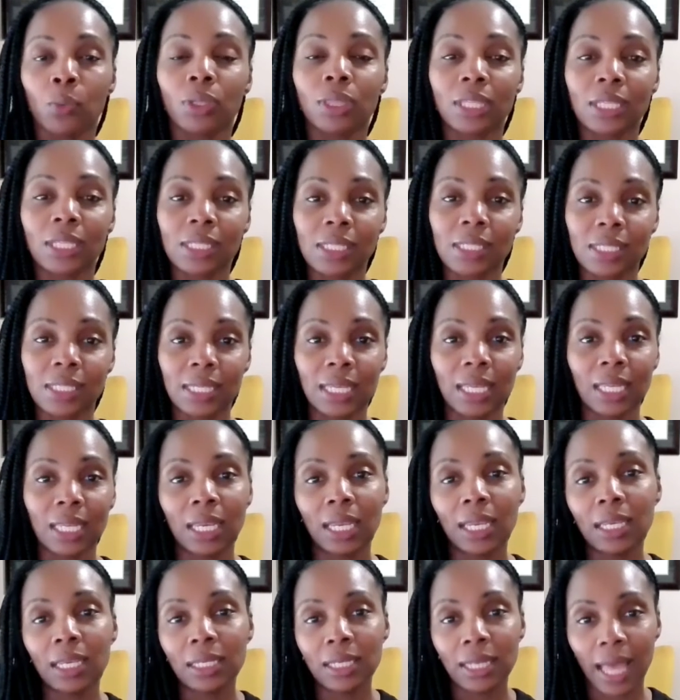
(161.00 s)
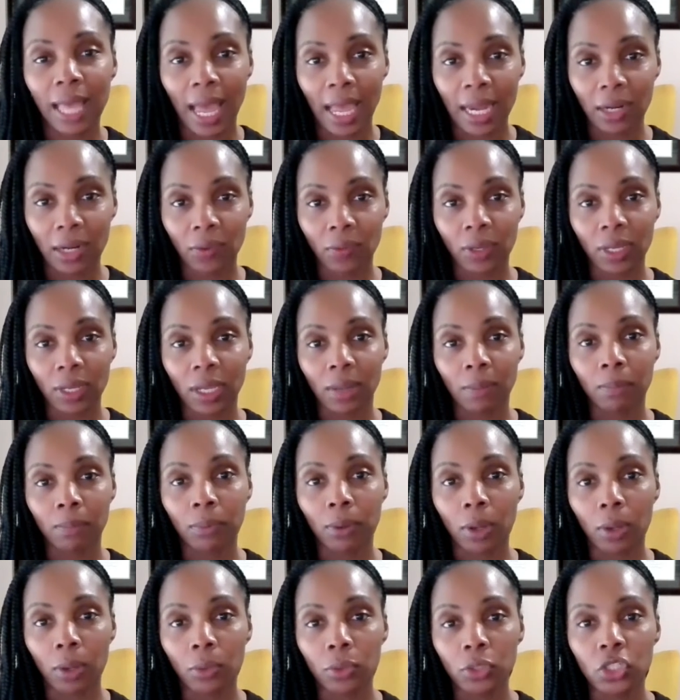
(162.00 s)
With the CD laddering
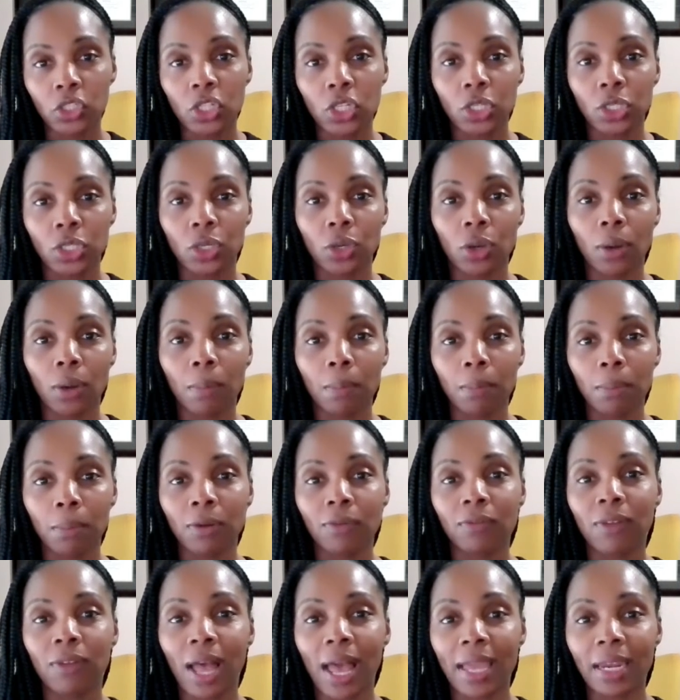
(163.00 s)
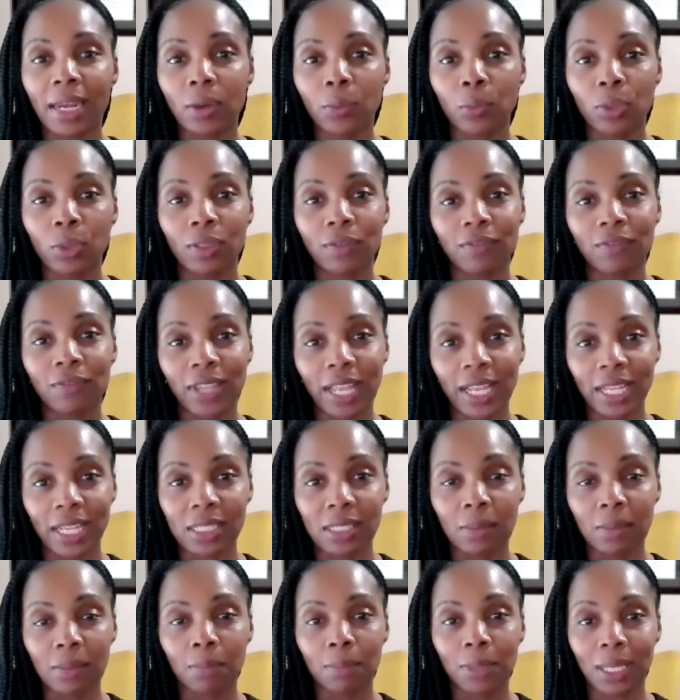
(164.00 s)
approach, you're provided with
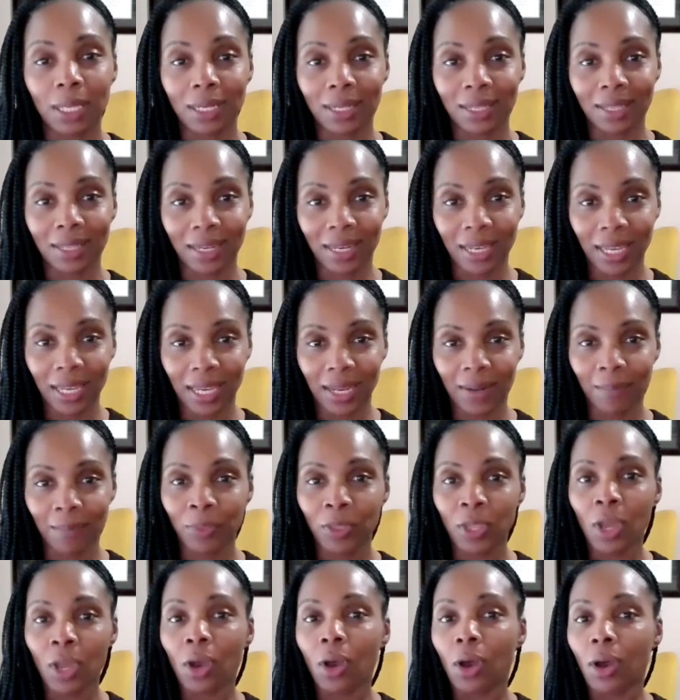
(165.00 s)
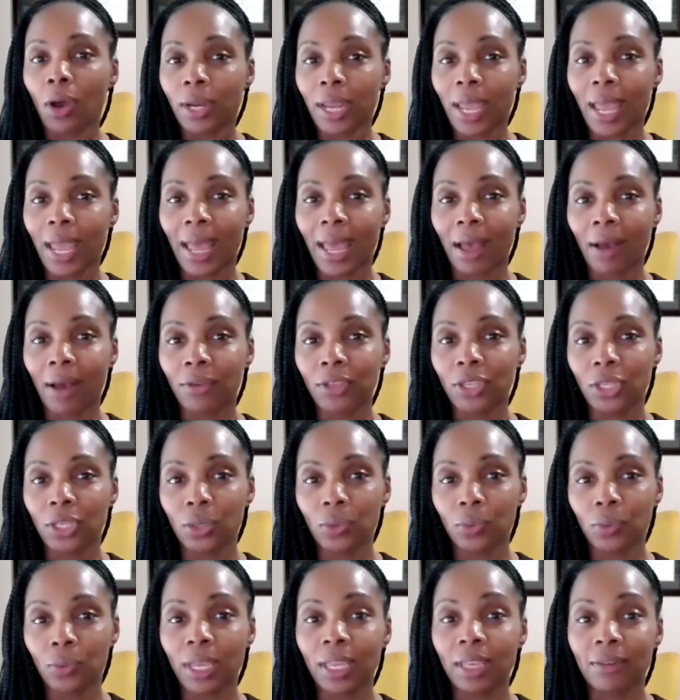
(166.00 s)
flexibility on how
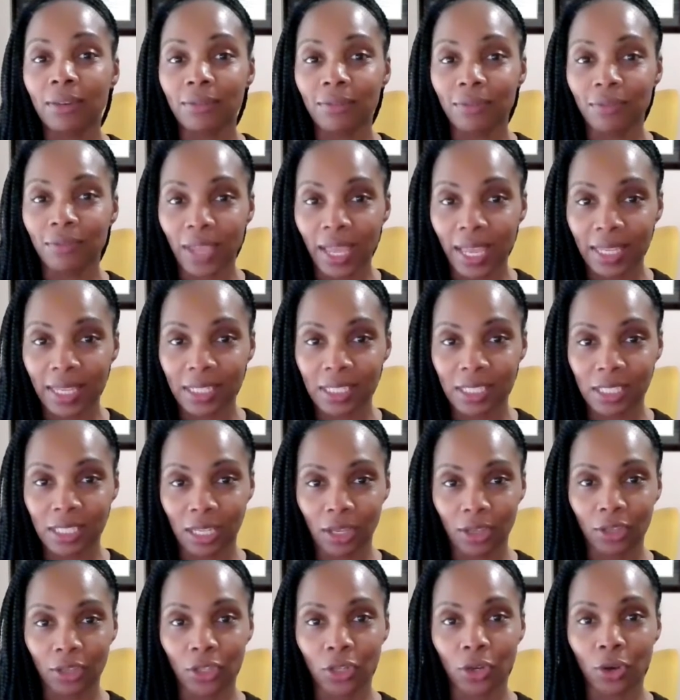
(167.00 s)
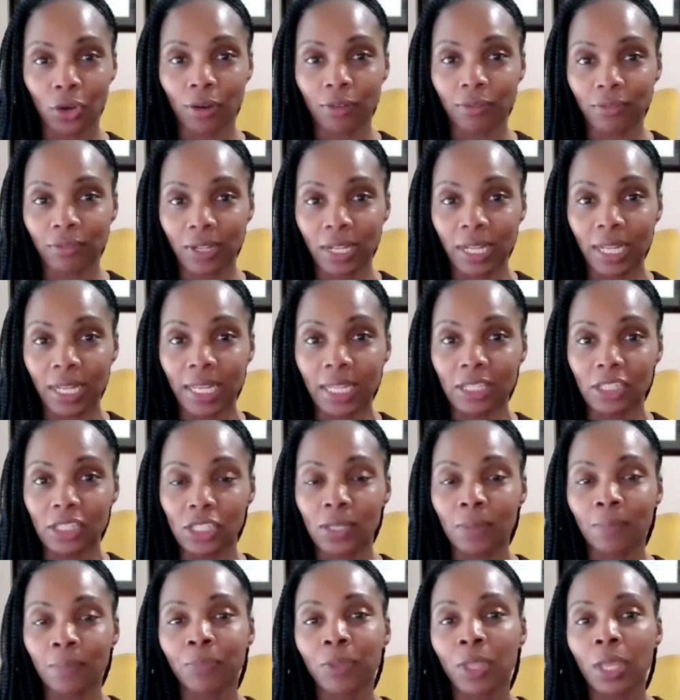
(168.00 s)
you invest your
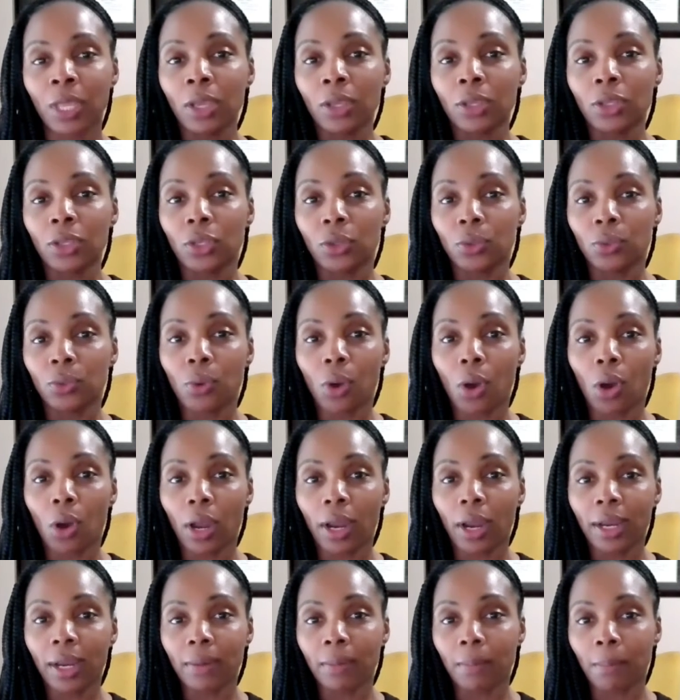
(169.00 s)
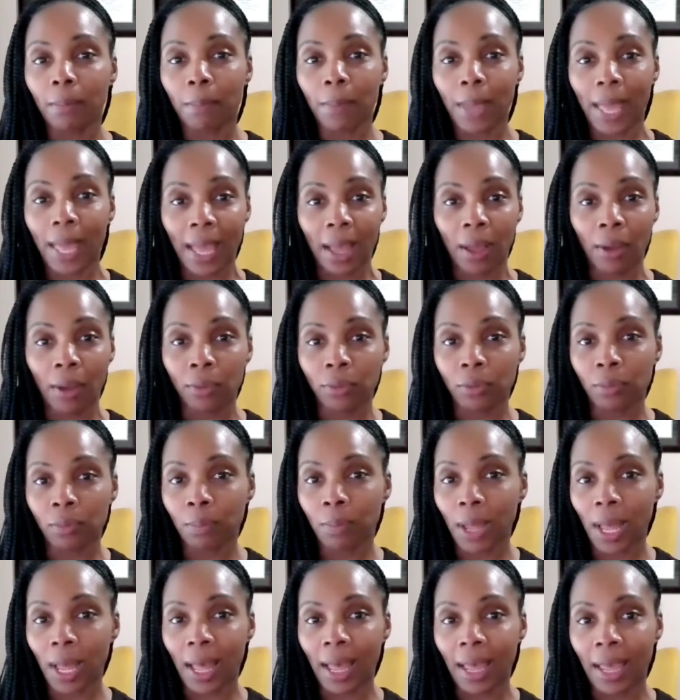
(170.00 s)
funds. You aren't
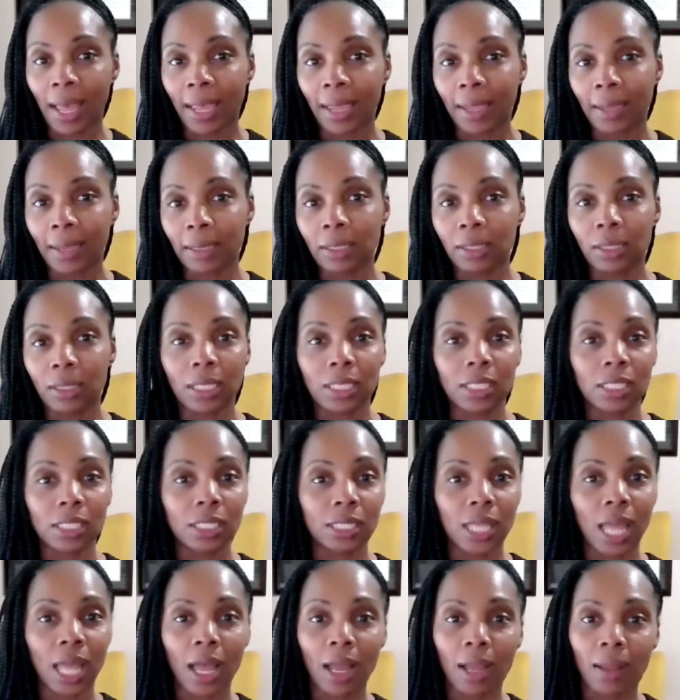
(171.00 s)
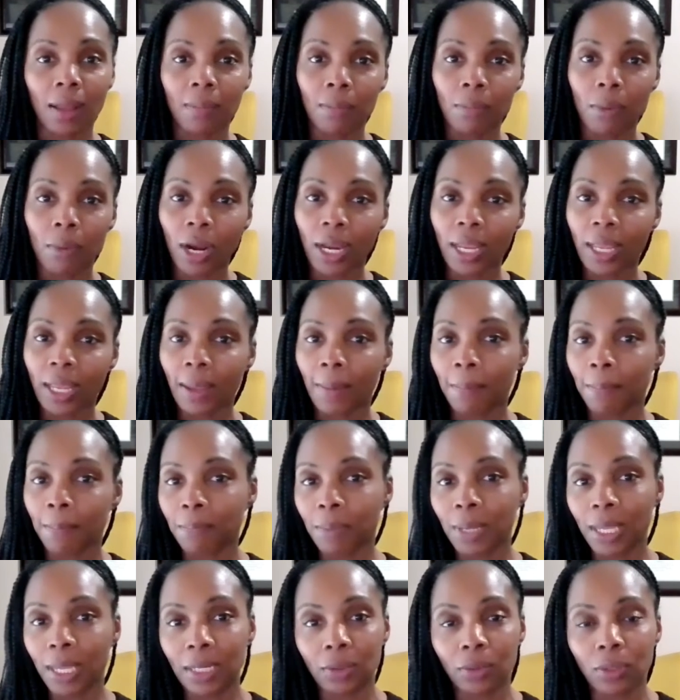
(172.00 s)
bound by the stock market
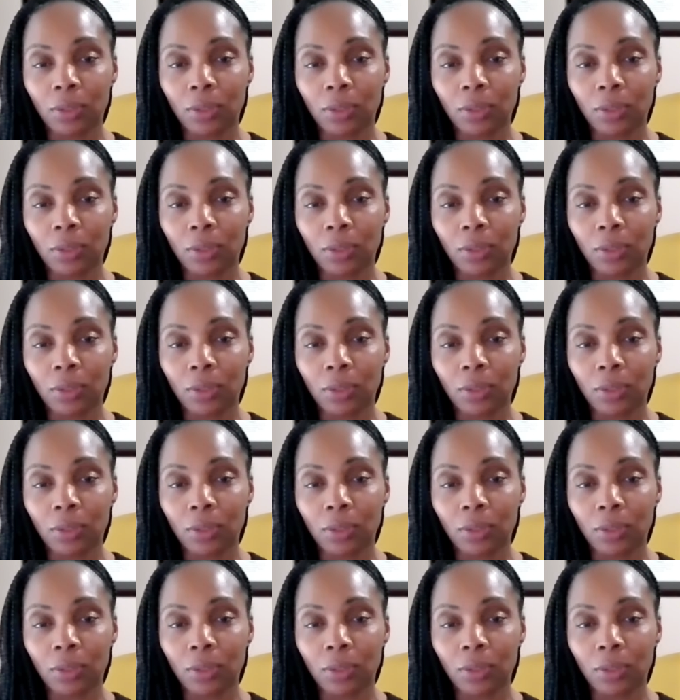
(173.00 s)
